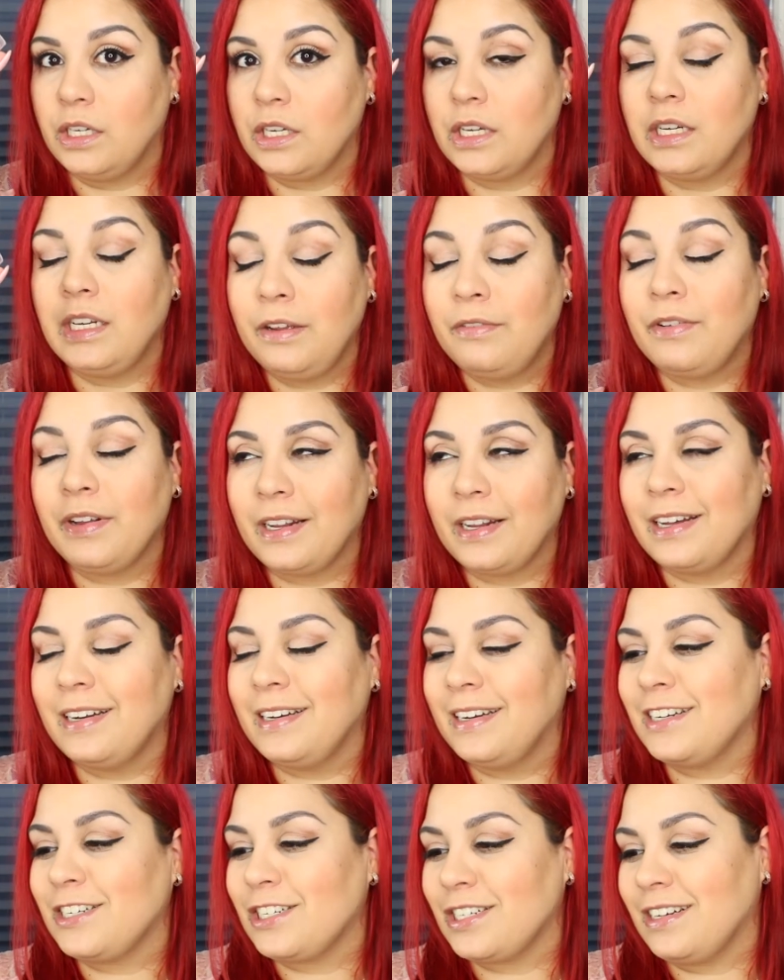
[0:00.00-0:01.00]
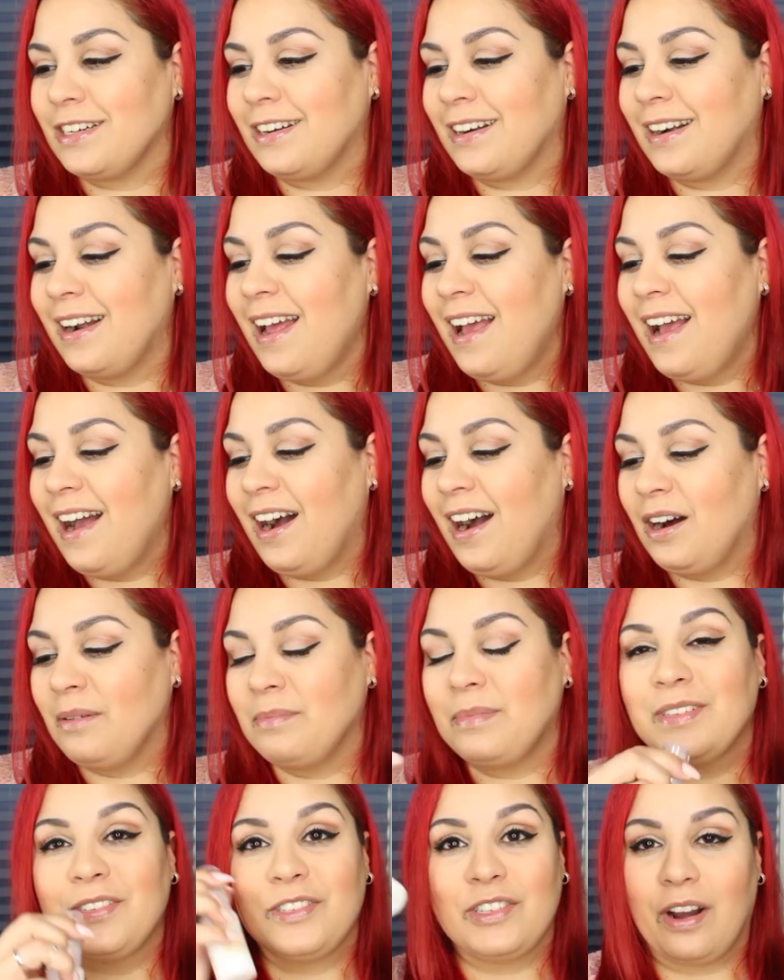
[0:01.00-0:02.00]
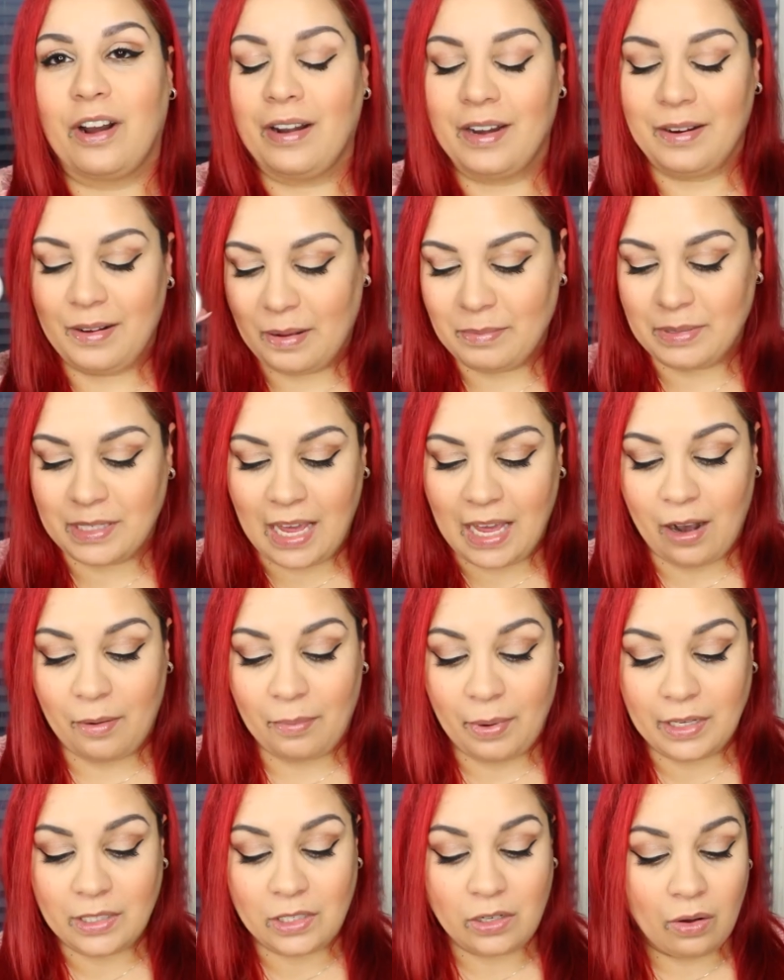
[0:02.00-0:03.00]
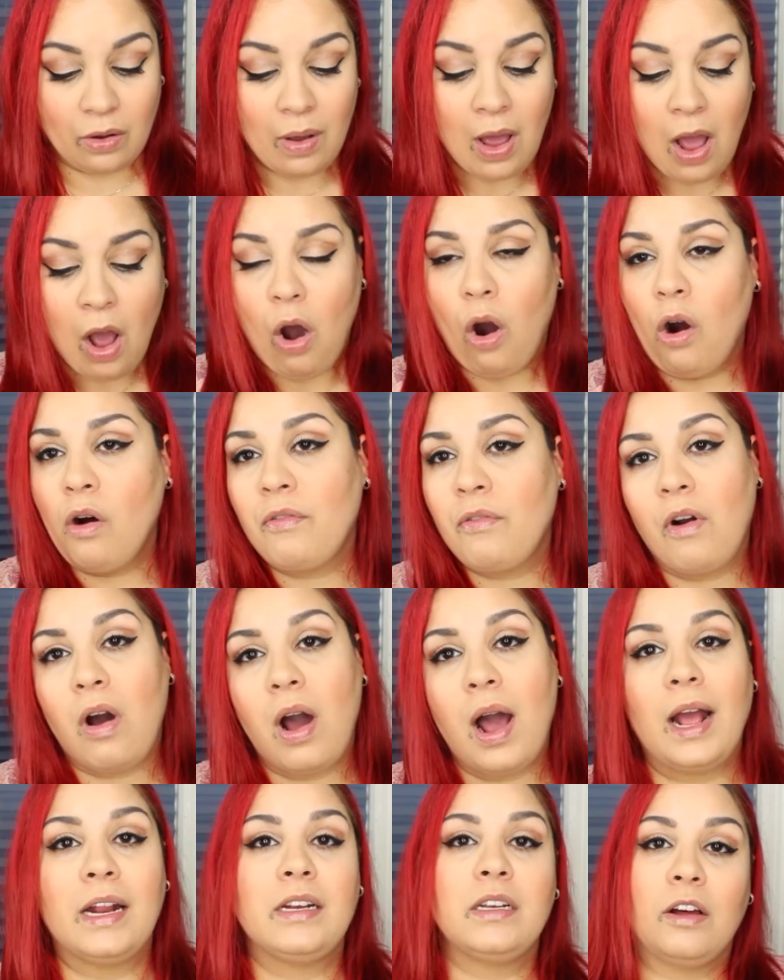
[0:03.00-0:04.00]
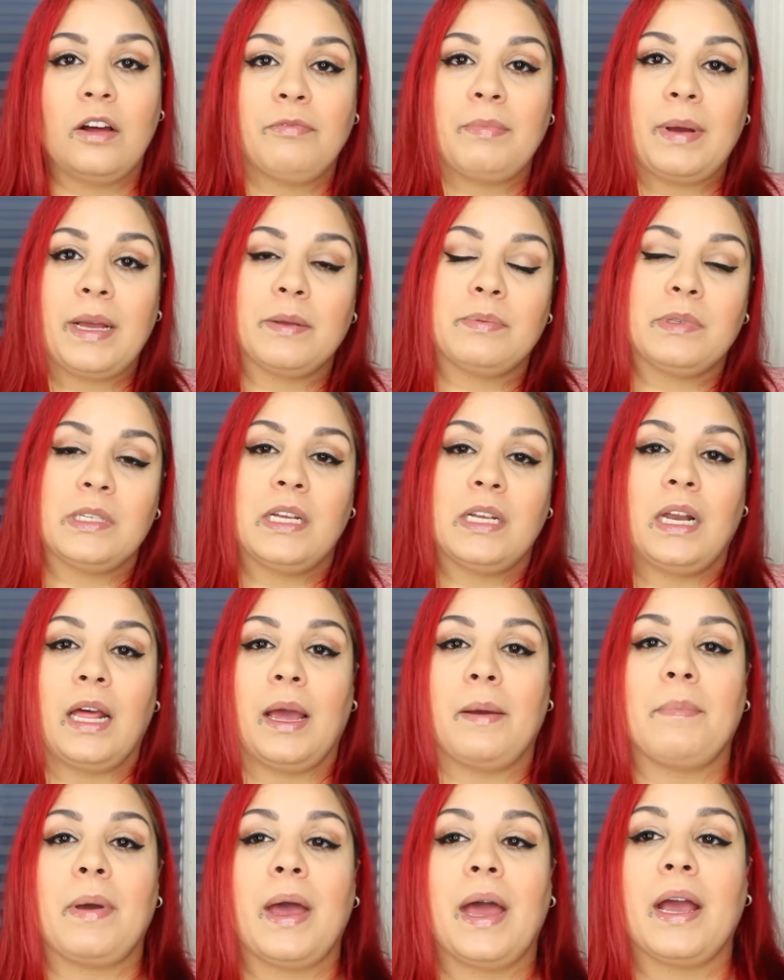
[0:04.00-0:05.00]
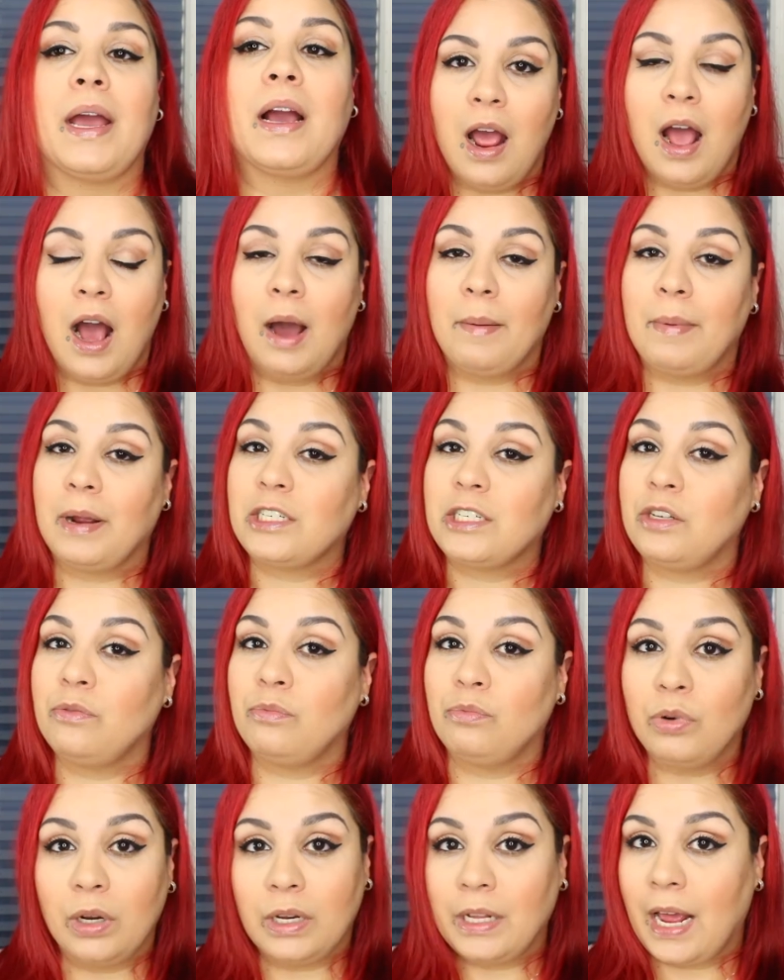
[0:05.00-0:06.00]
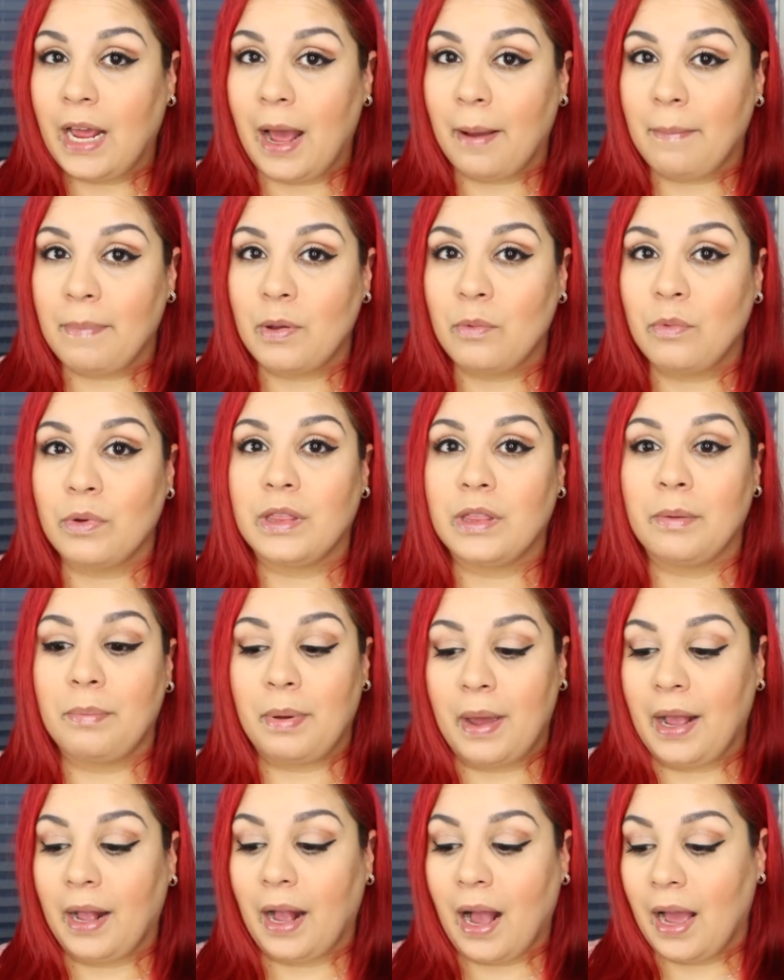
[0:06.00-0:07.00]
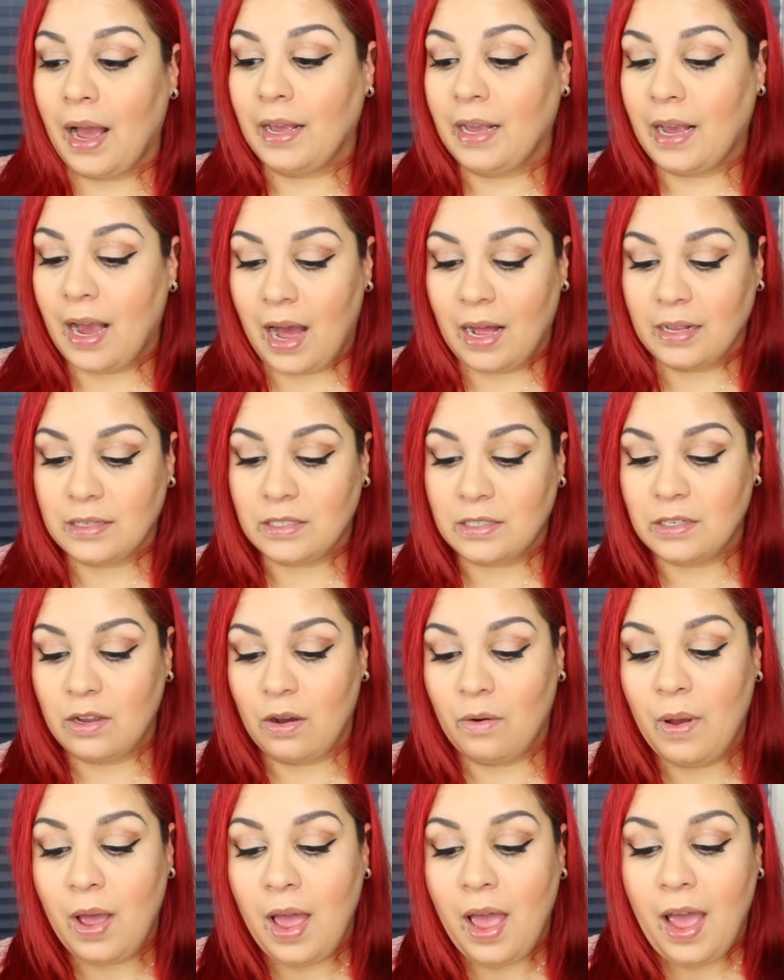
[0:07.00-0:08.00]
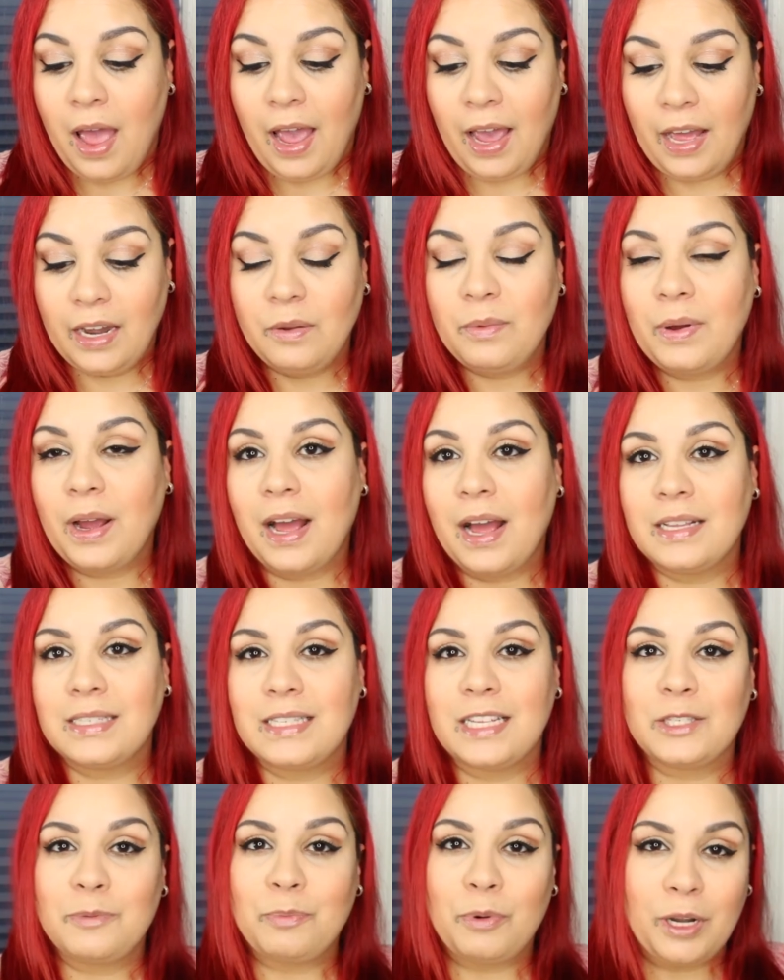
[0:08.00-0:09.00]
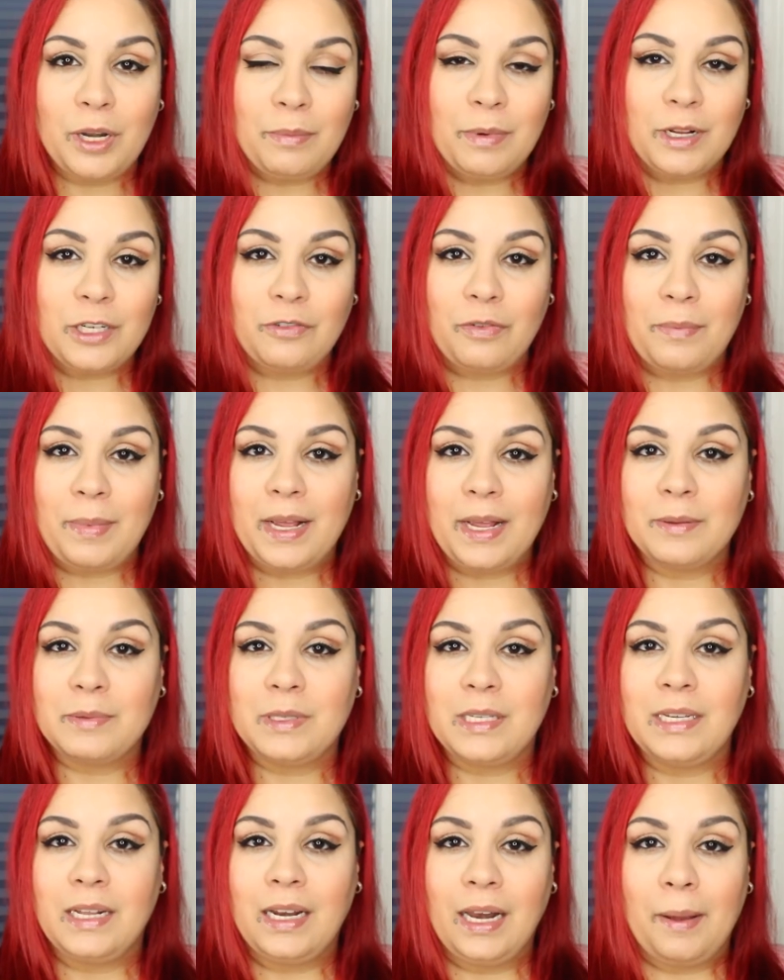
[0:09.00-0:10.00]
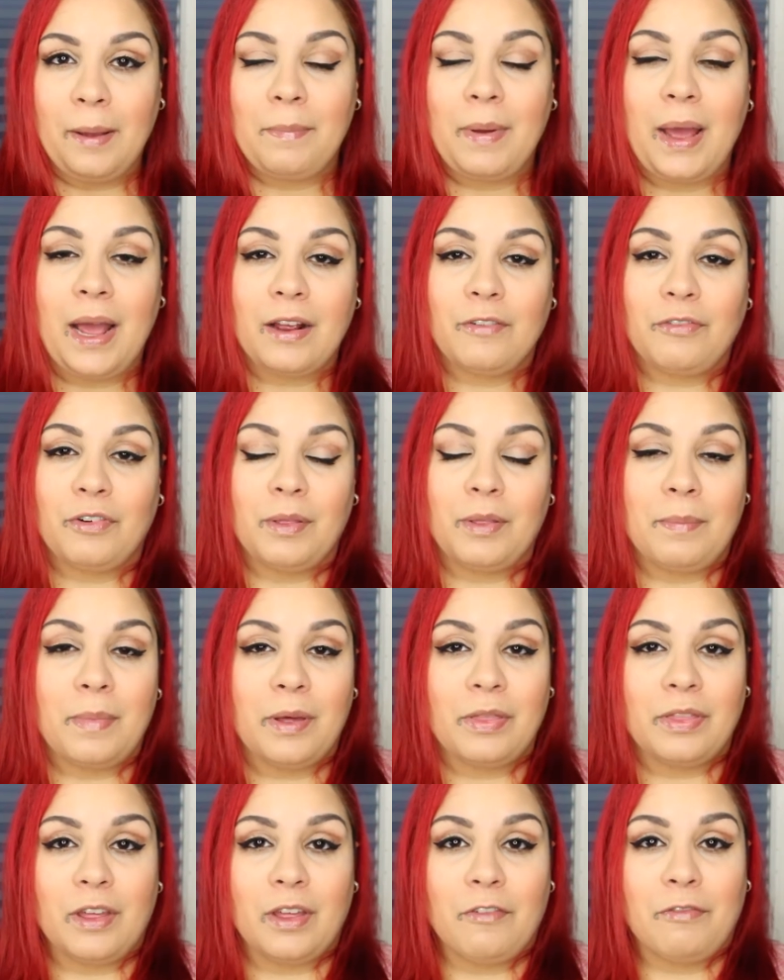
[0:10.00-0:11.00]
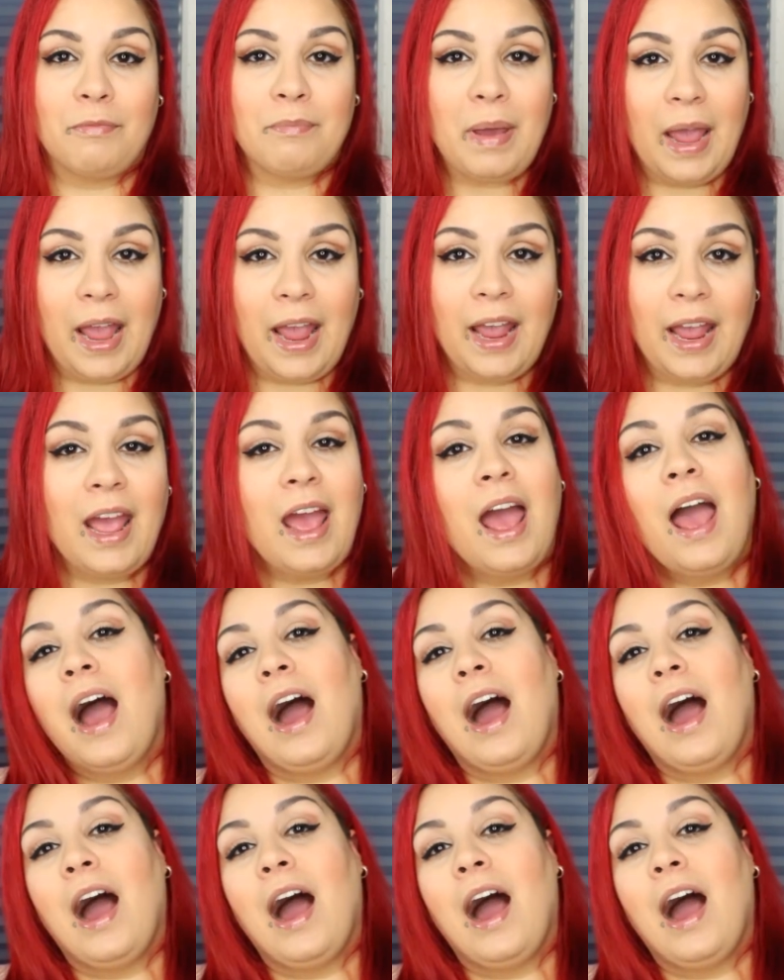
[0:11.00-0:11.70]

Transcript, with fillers: leave-in conditioner. Sorry, I'm scatterbrained. So overall, I love my Ipsy Glam Bag. I'm actually really happy with the bag I got. So anyway, guys, that's pretty much for my Ipsy Glam Bag for the month of May.